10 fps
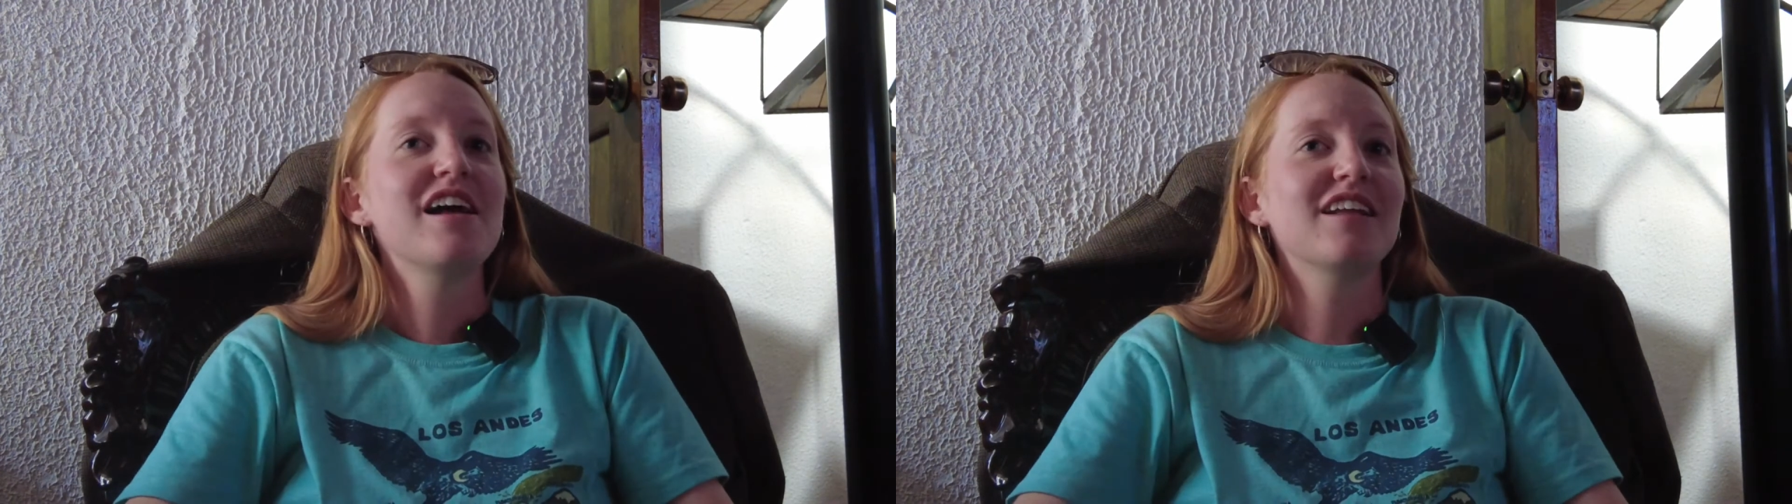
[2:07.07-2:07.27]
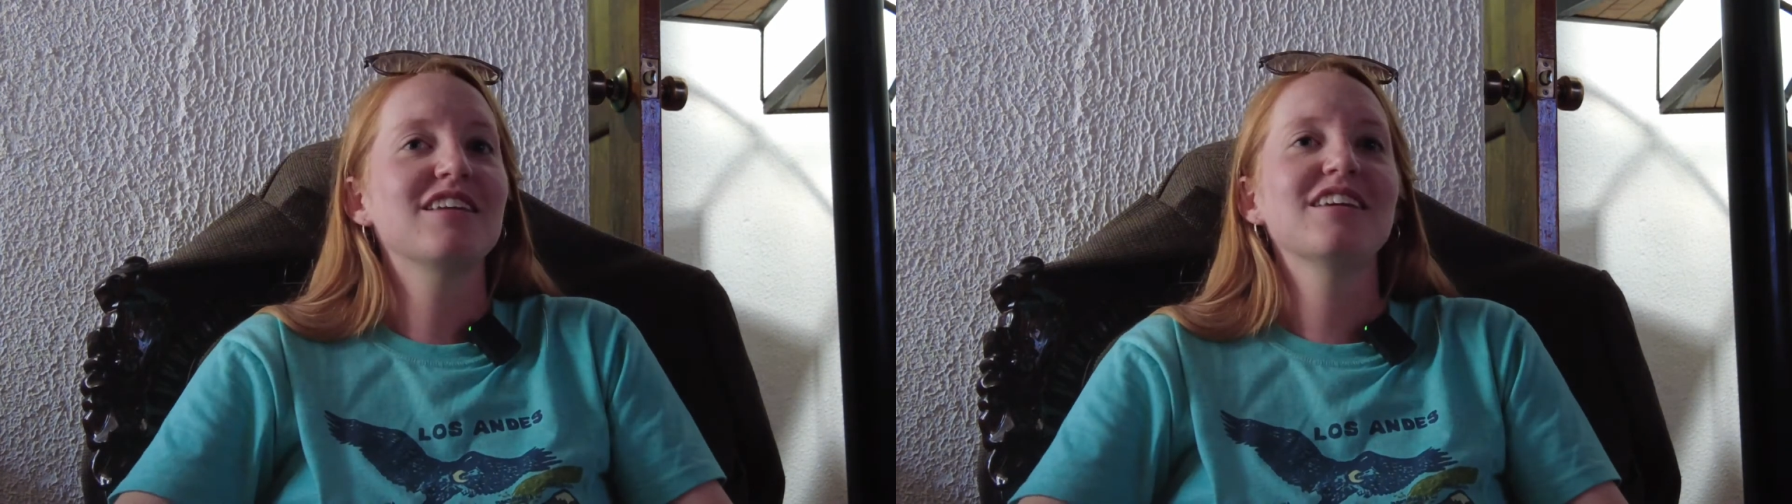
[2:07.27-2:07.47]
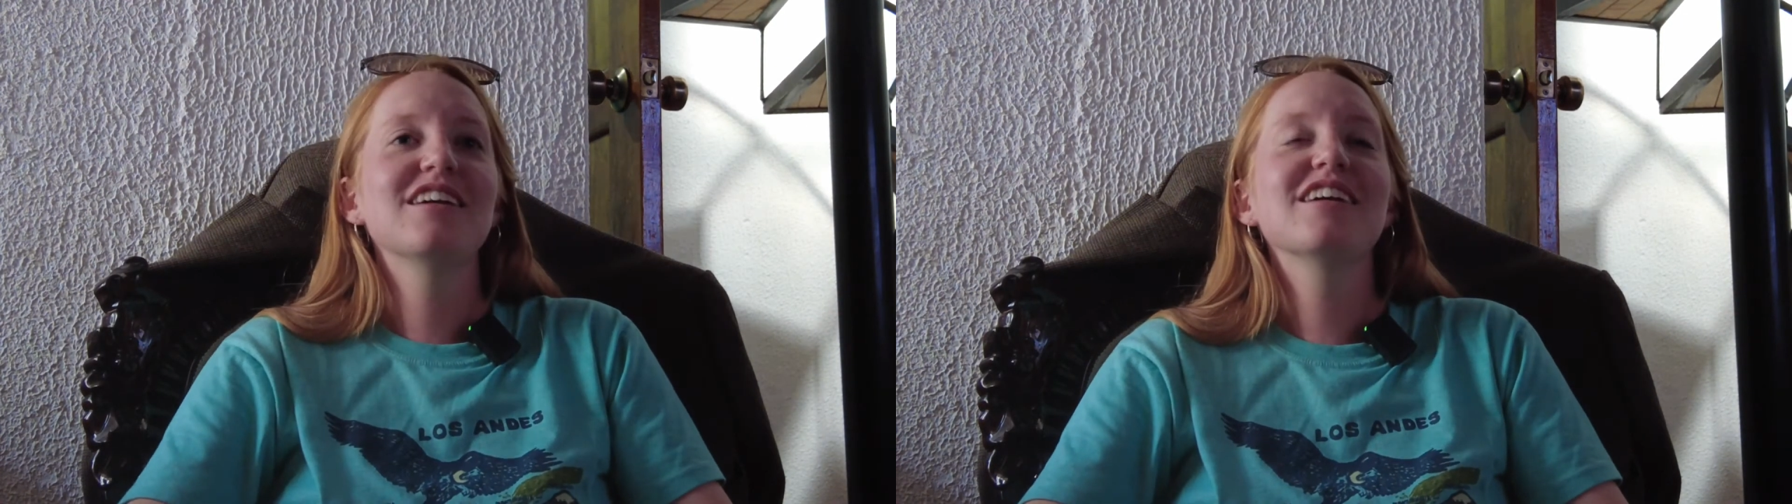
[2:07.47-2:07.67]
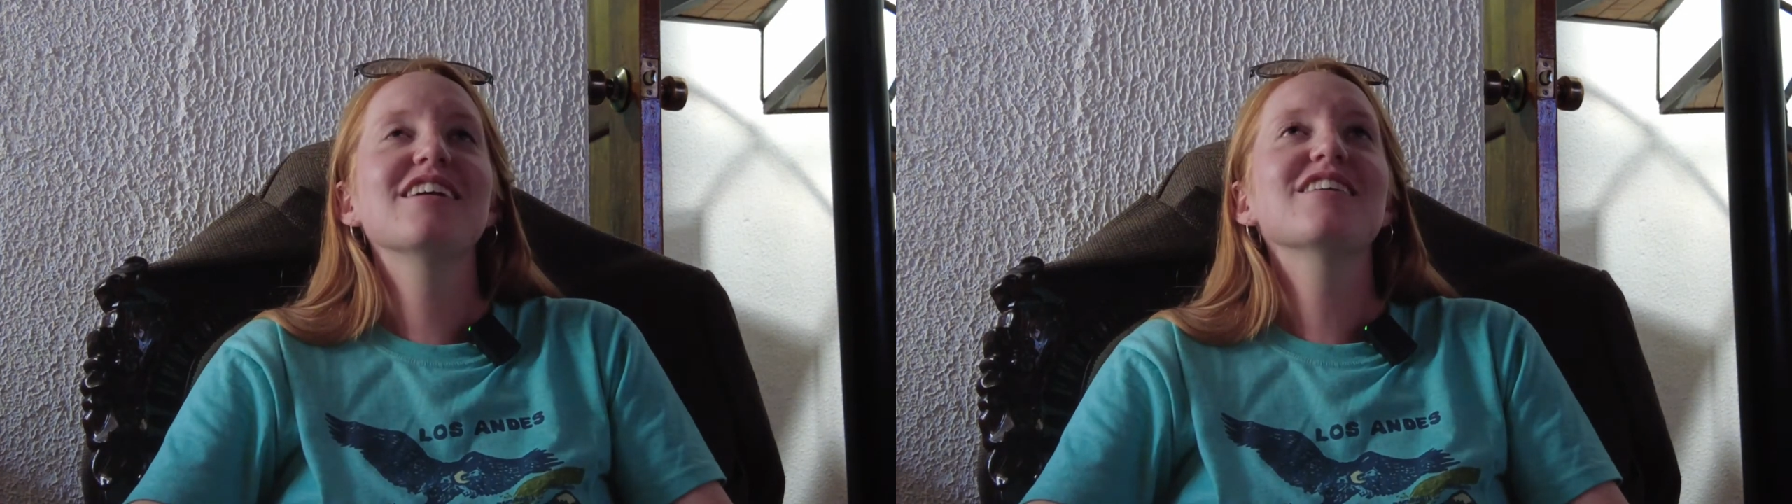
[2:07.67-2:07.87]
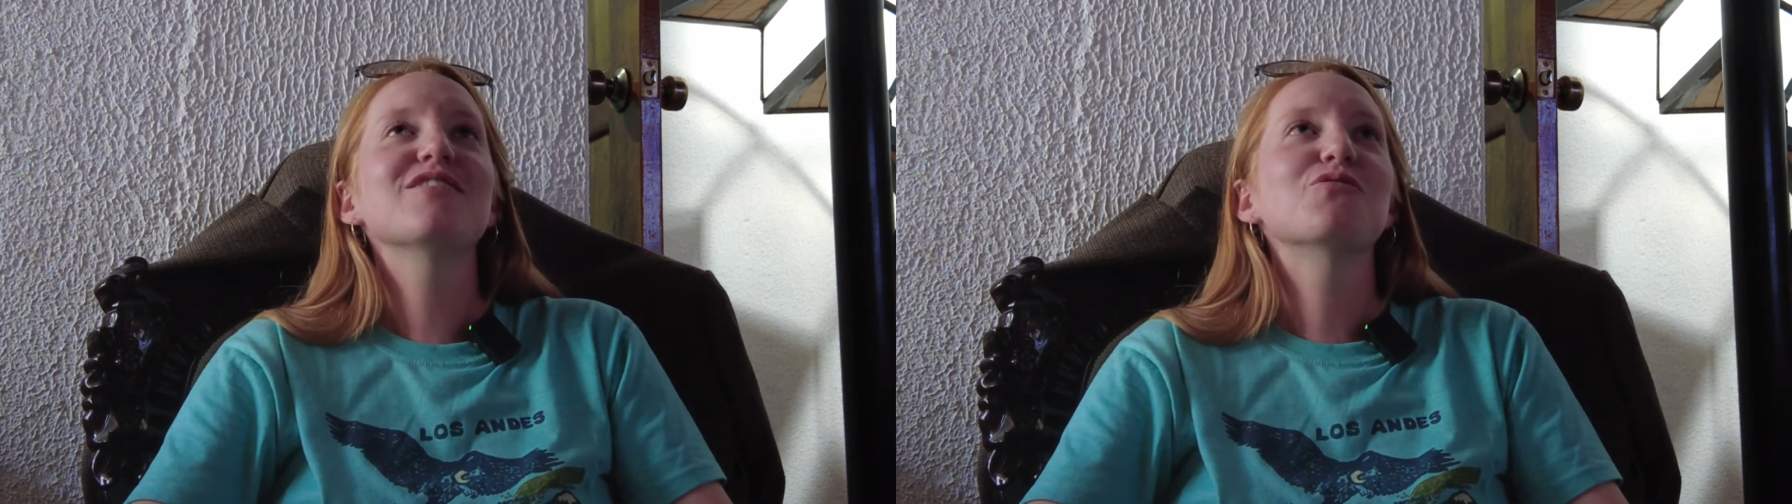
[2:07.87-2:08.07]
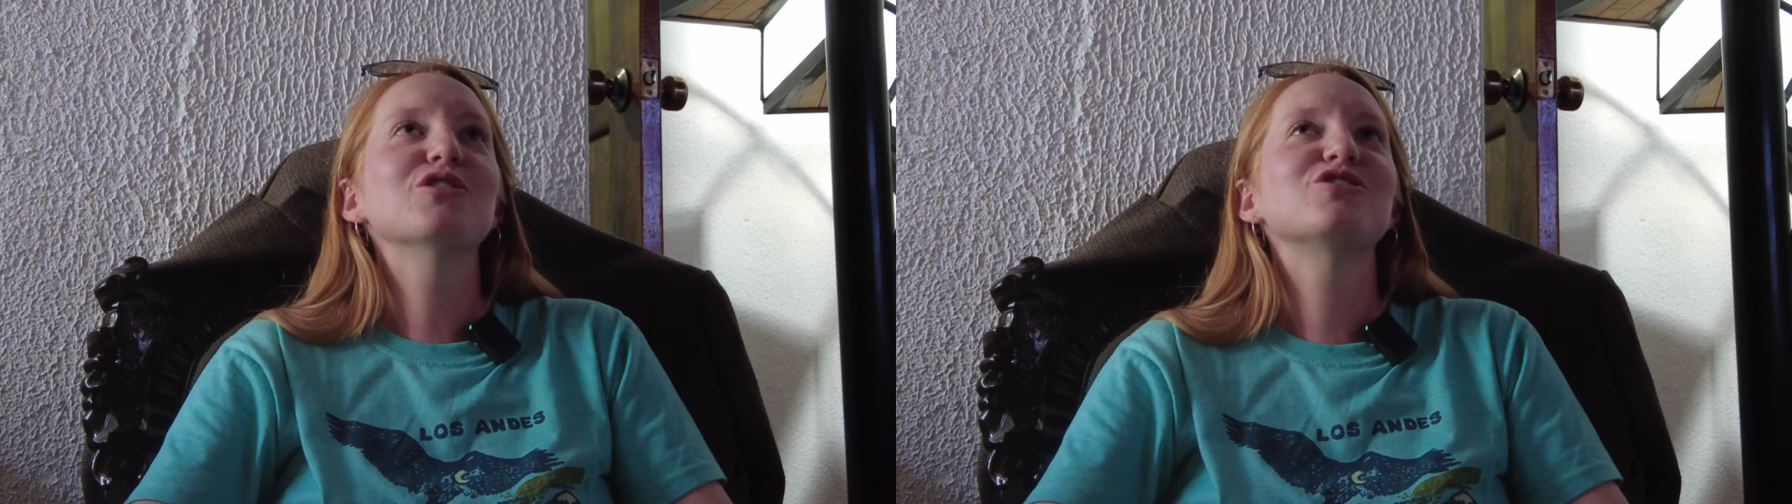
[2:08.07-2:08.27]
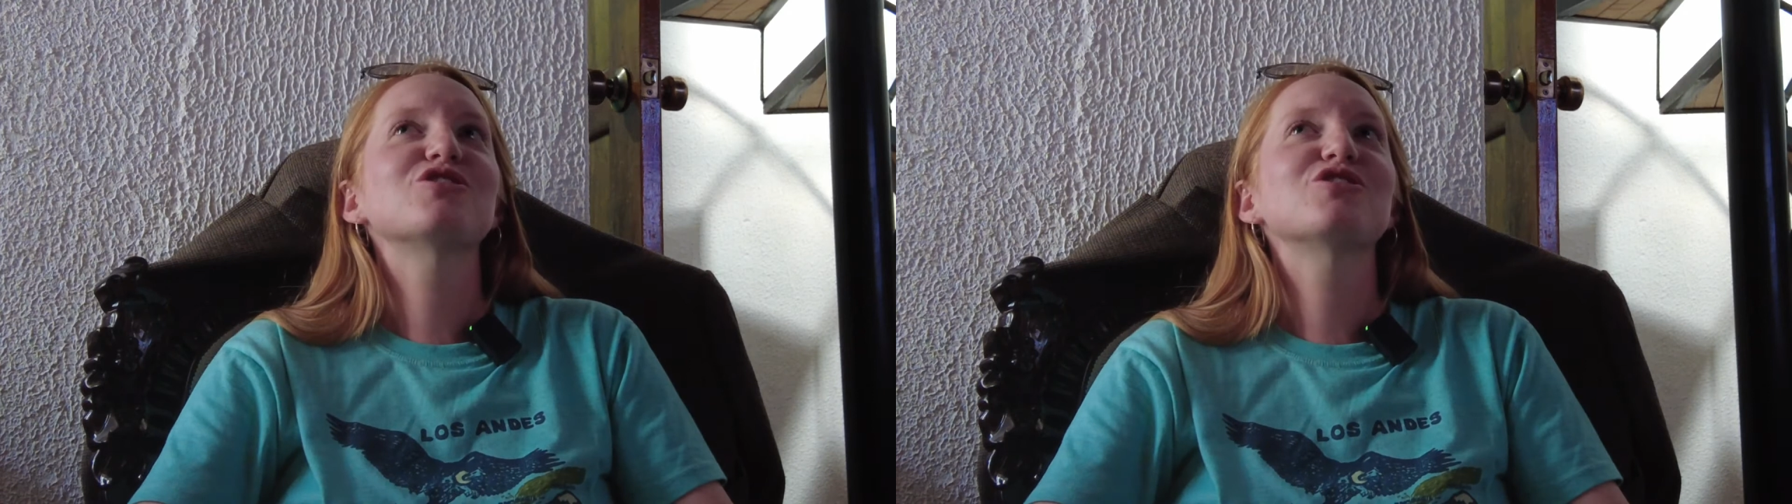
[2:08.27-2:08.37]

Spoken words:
And he was